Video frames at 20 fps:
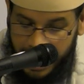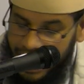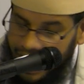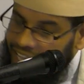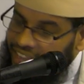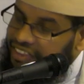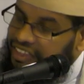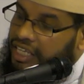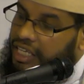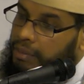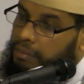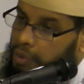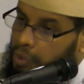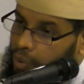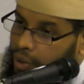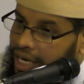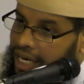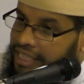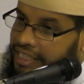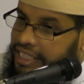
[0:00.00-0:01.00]
hadhihi
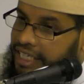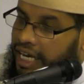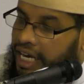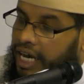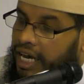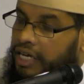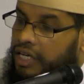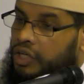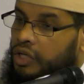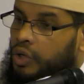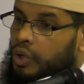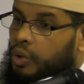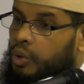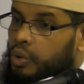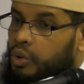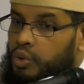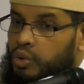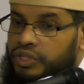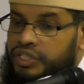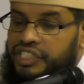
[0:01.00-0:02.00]
biwaladiha.
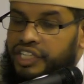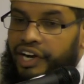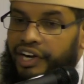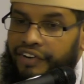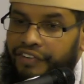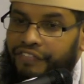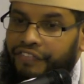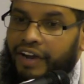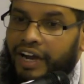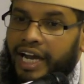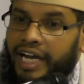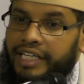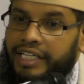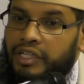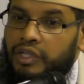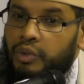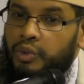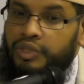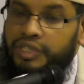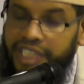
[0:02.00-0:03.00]
Who terrified,
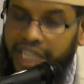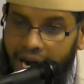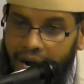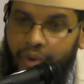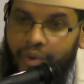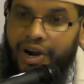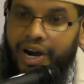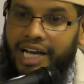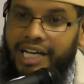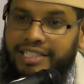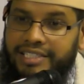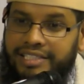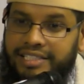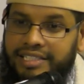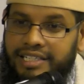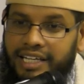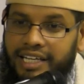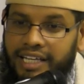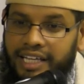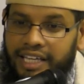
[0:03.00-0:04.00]
who
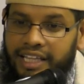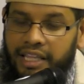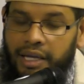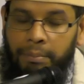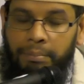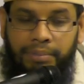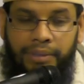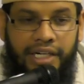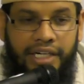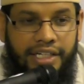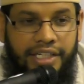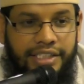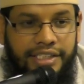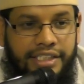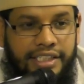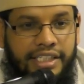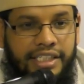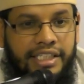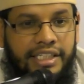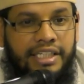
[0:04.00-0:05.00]
terrorized that bird
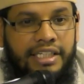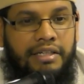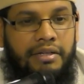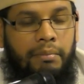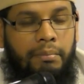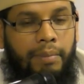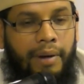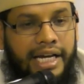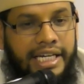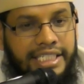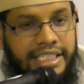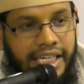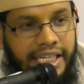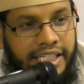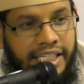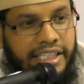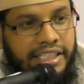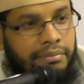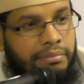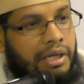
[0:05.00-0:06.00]
by
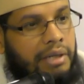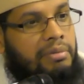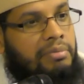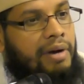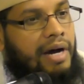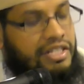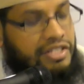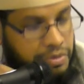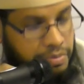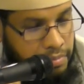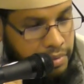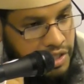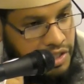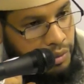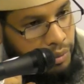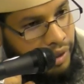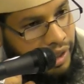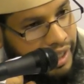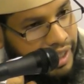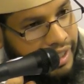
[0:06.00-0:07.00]
taking the baby birds
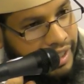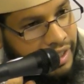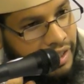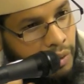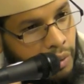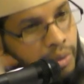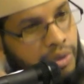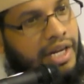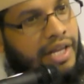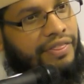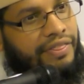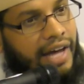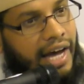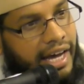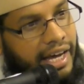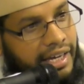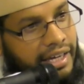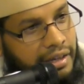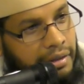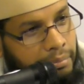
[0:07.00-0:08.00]
away? Who did that?
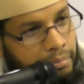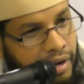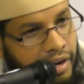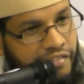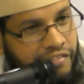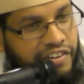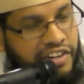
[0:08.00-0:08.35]
Man